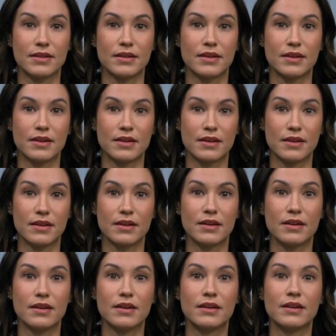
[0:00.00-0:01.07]

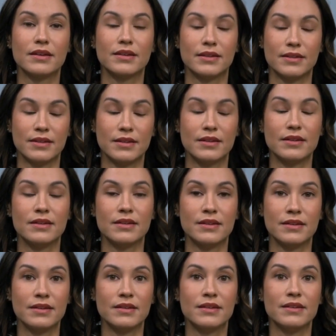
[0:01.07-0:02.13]

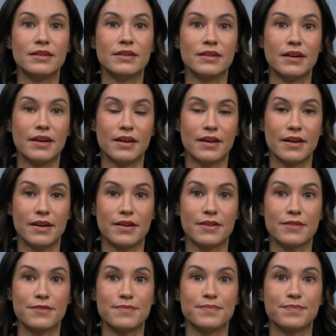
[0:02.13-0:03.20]

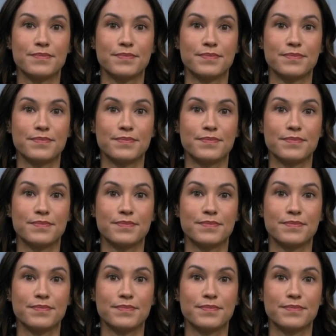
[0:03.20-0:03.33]
This person isn't speaking.